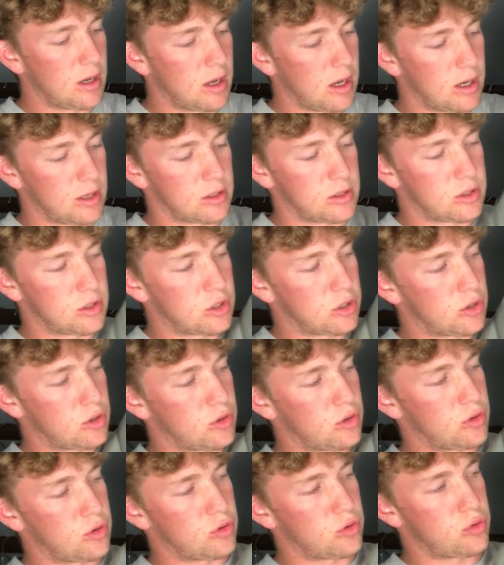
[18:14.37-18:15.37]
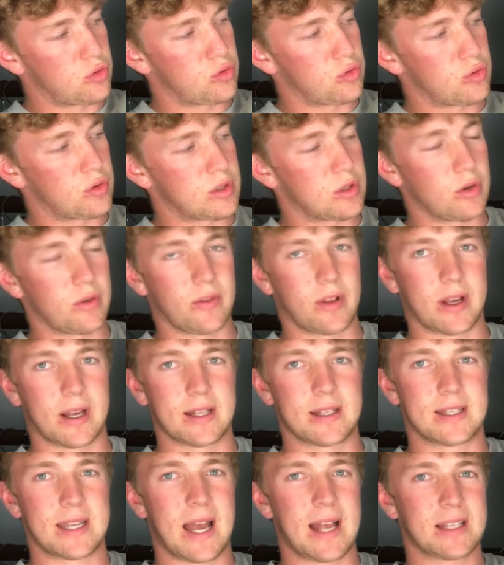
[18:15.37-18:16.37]
of like a
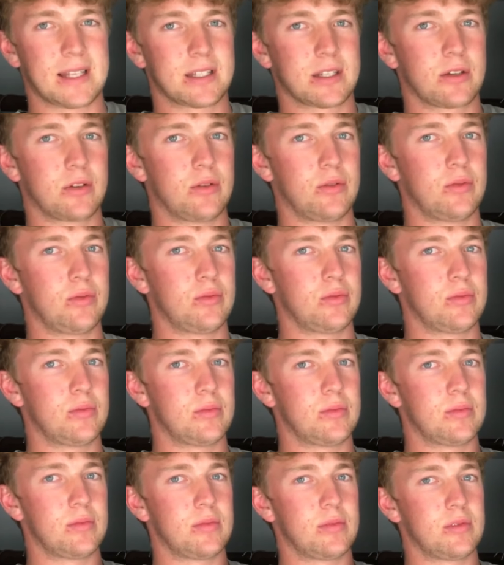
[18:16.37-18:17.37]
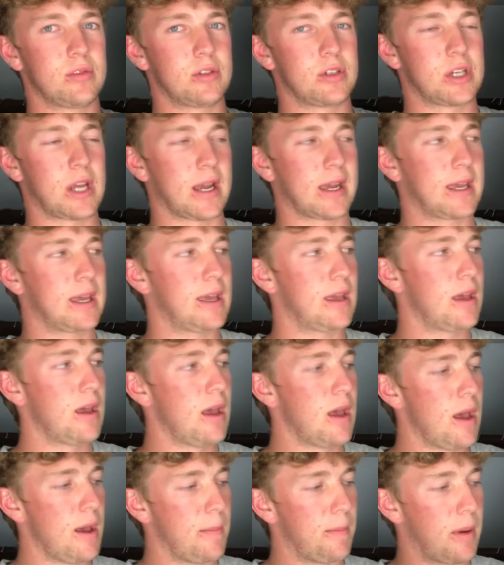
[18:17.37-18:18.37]
tactical jacket.
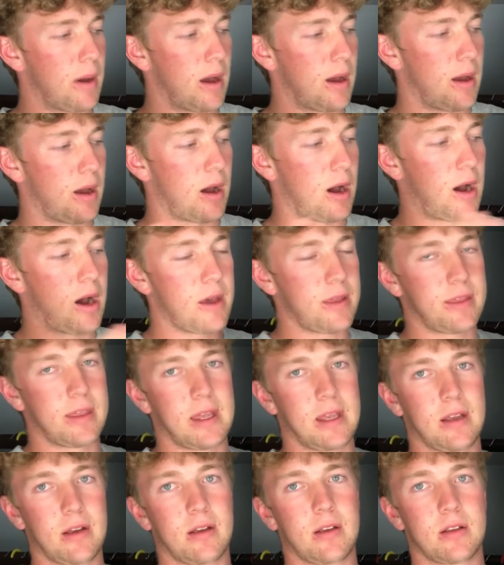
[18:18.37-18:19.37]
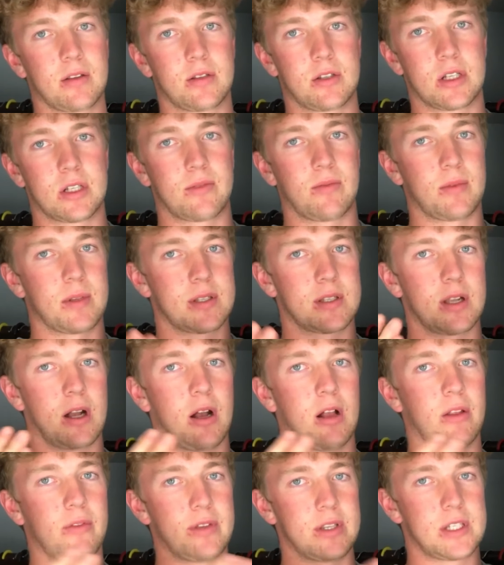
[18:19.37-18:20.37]
But I think just from the
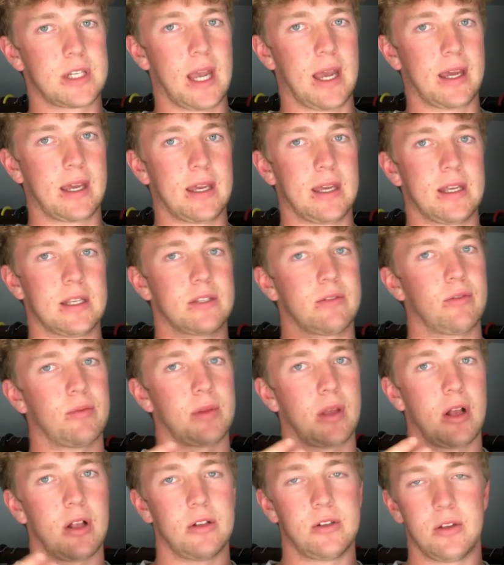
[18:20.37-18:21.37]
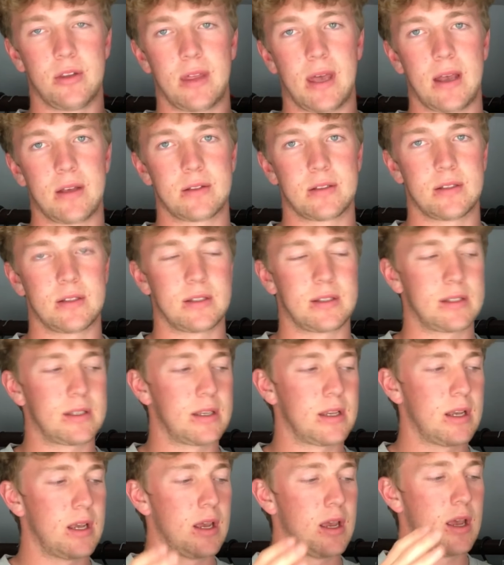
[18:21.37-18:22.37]
style of this jacket, it's from the early 2000s.
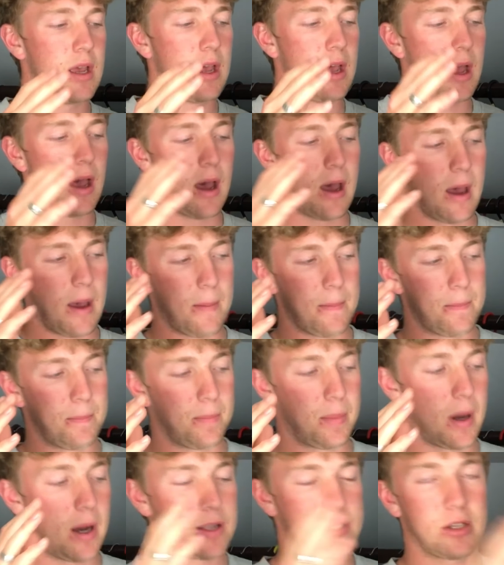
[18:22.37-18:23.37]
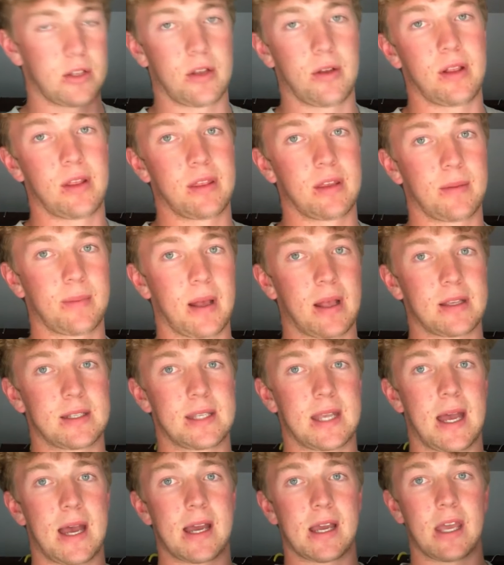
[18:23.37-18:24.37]
But I don't know anything about this
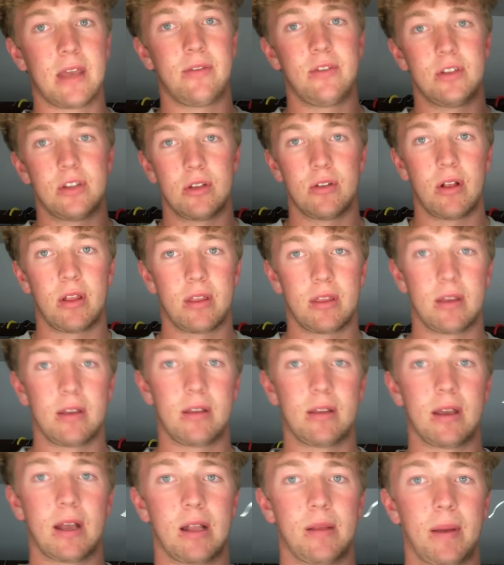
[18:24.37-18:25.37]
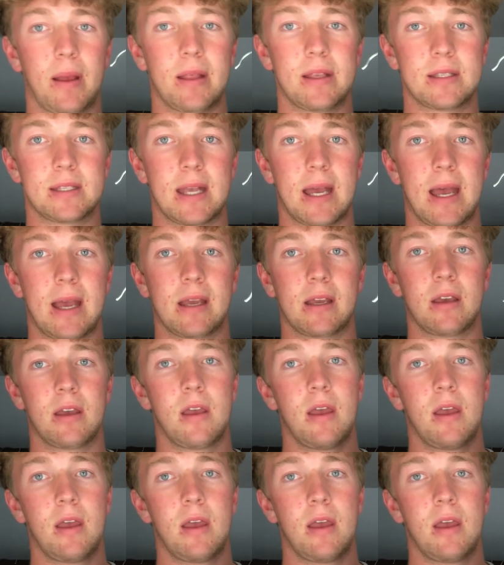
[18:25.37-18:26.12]
tag. If you do know anything about this tag,